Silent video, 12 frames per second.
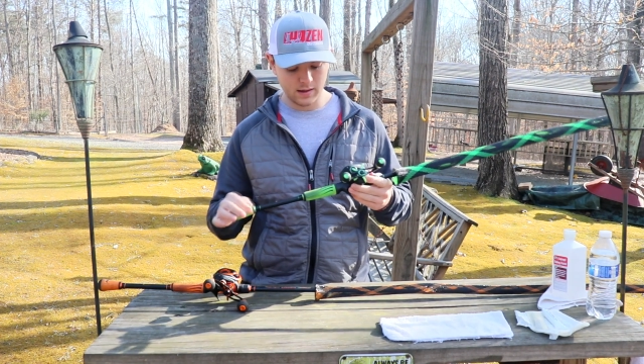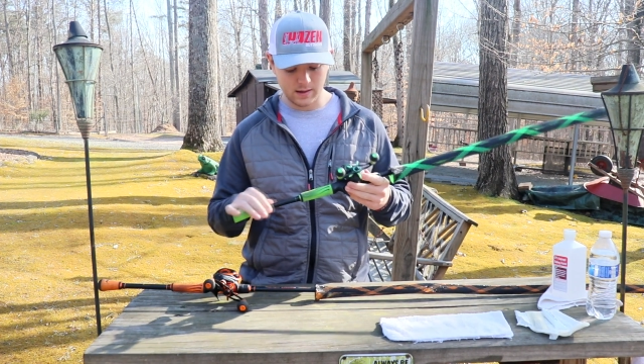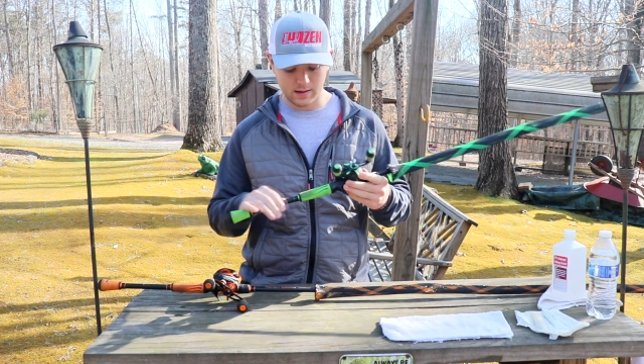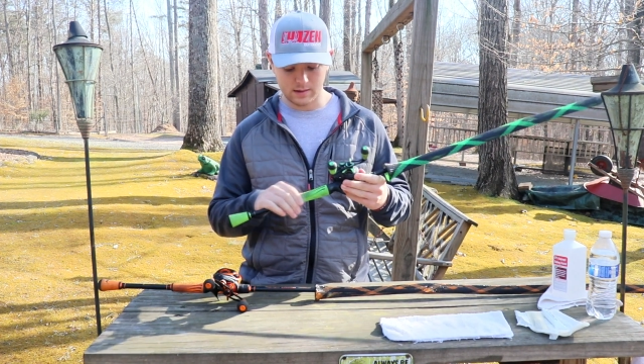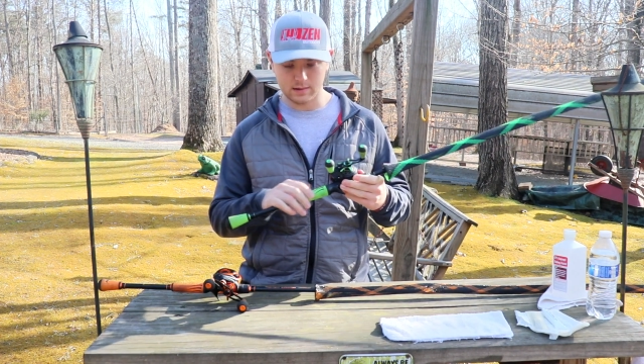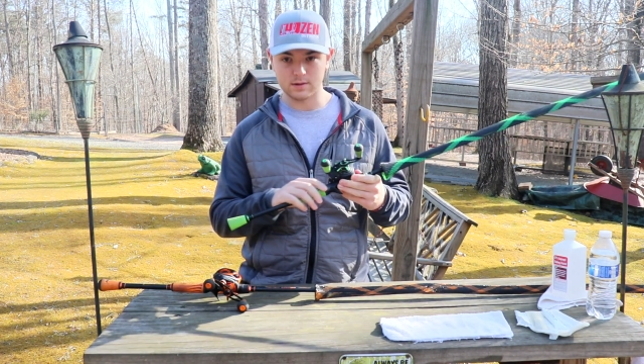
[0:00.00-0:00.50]

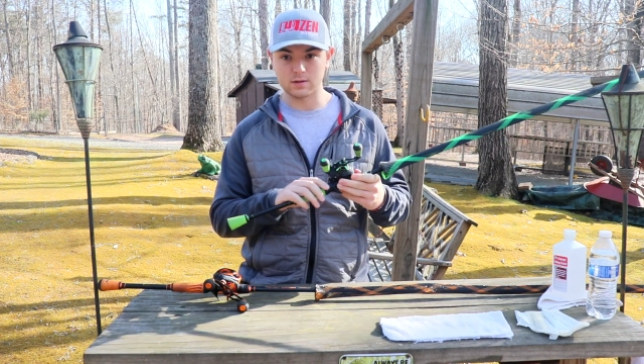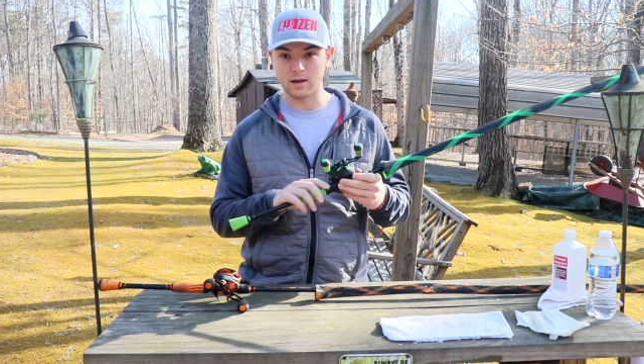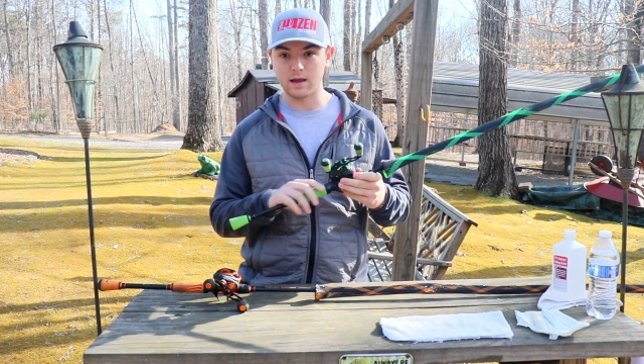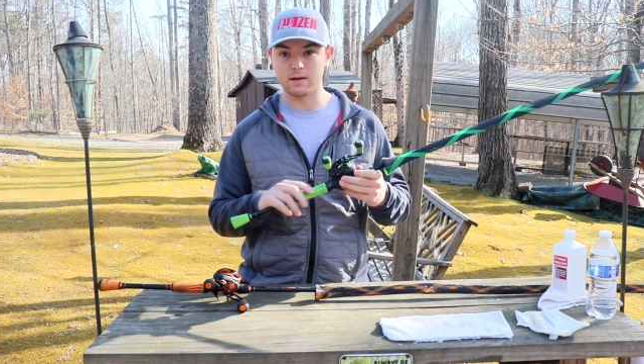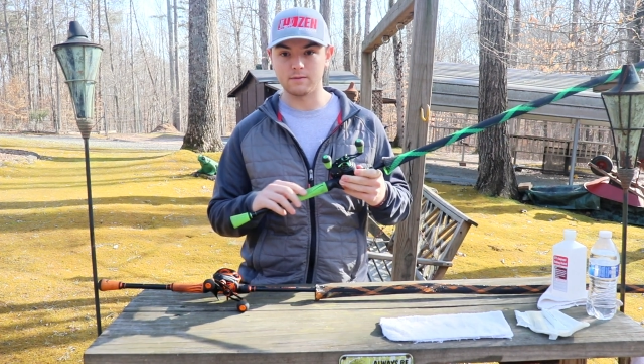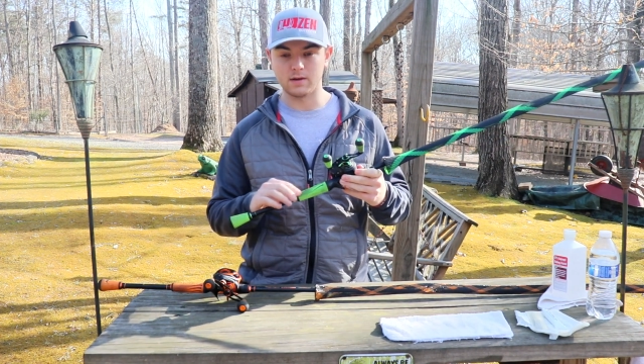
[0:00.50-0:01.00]
and there's a
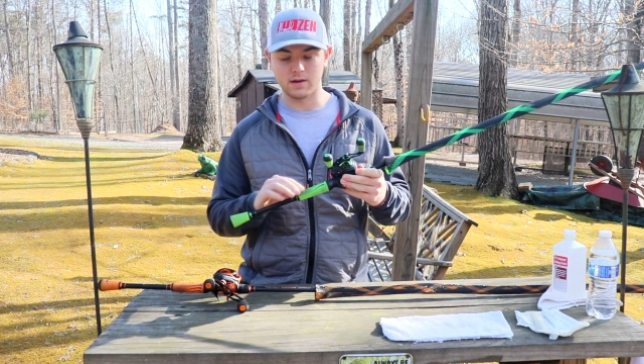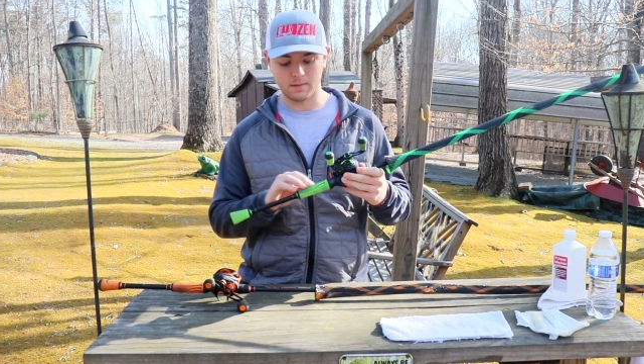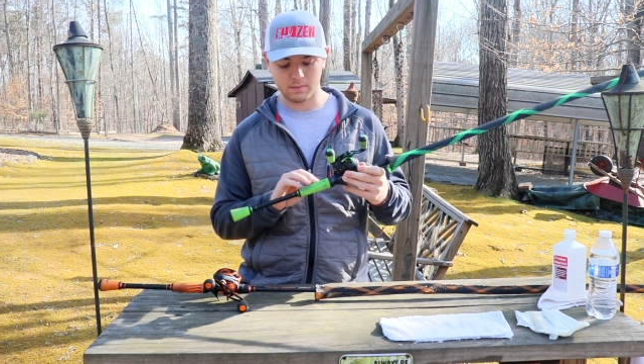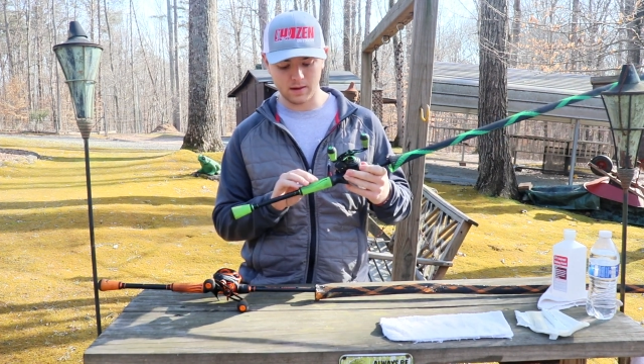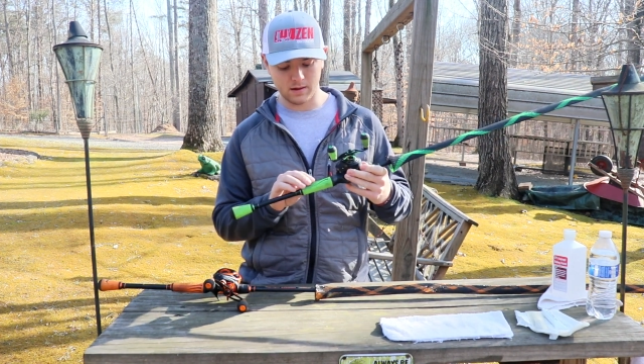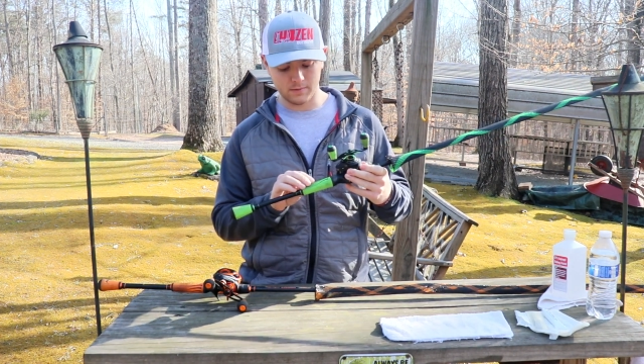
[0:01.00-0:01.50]
lot
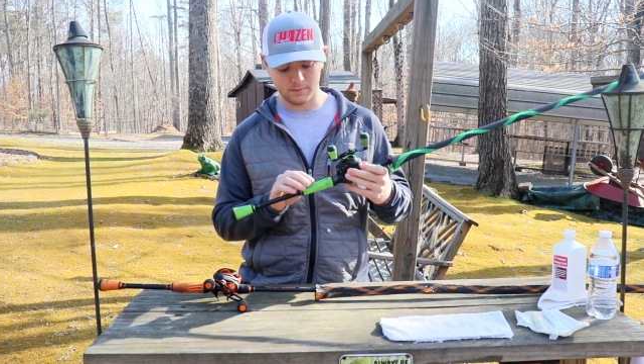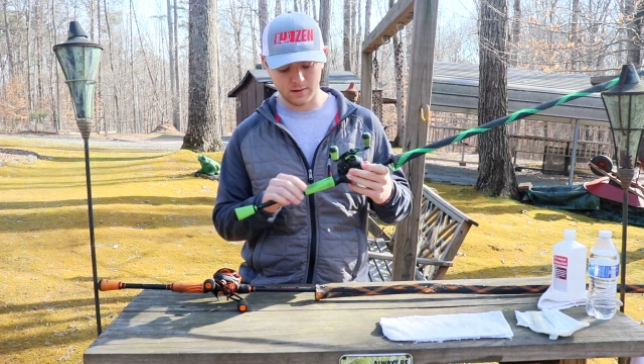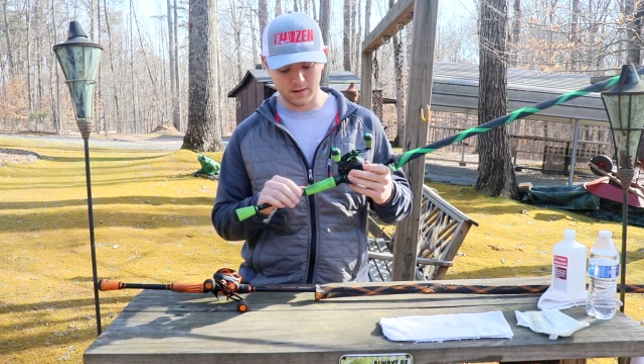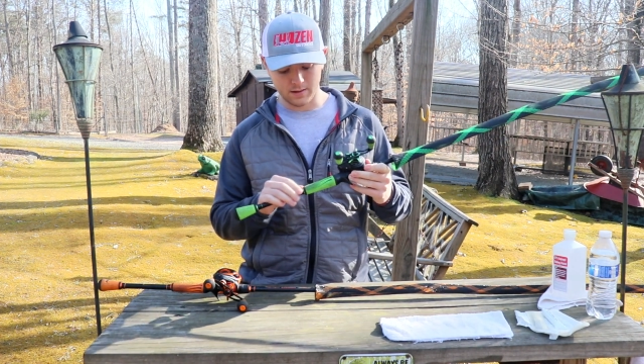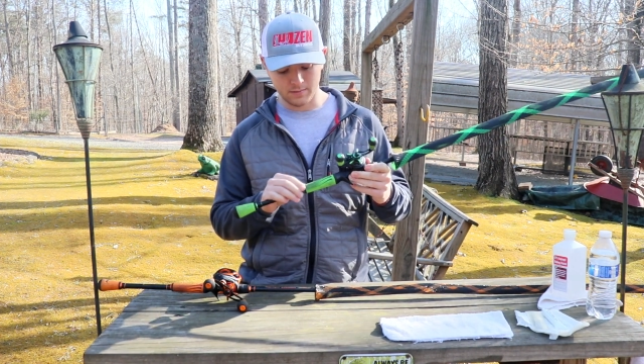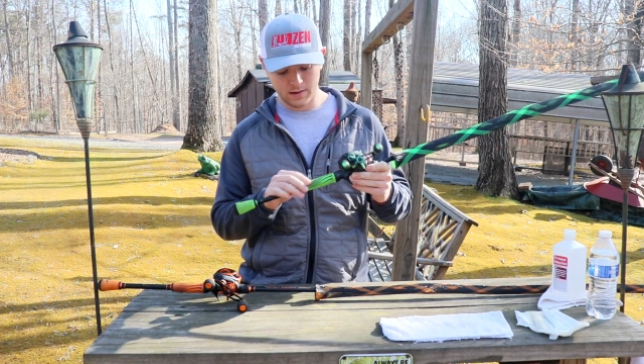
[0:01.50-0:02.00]

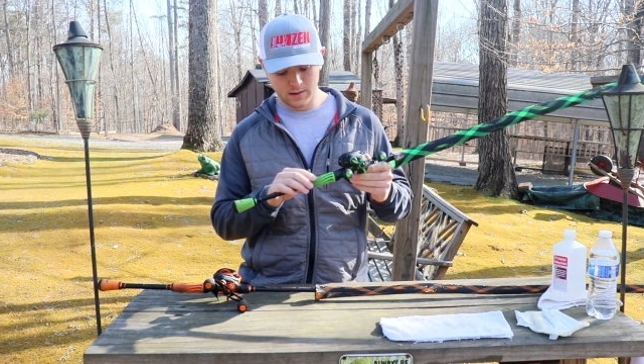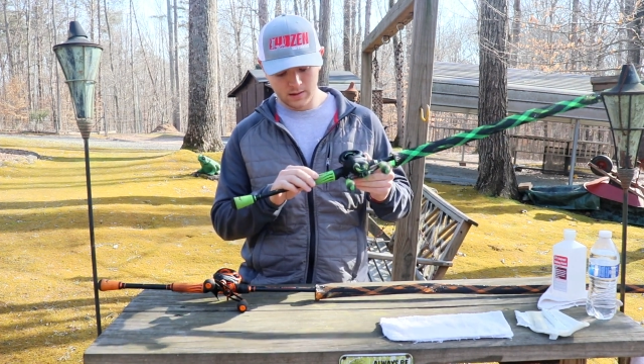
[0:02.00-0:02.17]
of